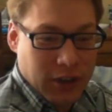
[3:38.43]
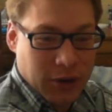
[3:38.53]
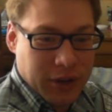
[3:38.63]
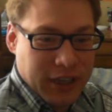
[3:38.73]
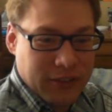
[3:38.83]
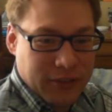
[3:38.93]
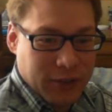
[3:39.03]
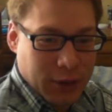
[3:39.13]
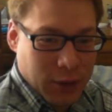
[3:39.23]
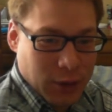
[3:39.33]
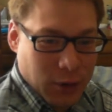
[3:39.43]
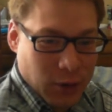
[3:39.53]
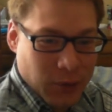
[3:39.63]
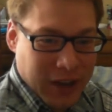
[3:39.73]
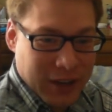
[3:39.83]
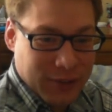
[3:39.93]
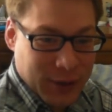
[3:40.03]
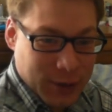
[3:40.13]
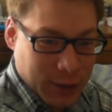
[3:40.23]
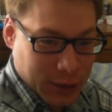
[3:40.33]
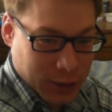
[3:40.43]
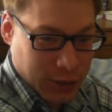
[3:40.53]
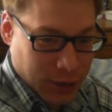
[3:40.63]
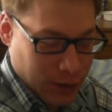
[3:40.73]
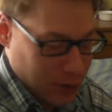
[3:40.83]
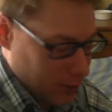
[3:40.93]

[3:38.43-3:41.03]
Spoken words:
wants to know if The Good Wife is a good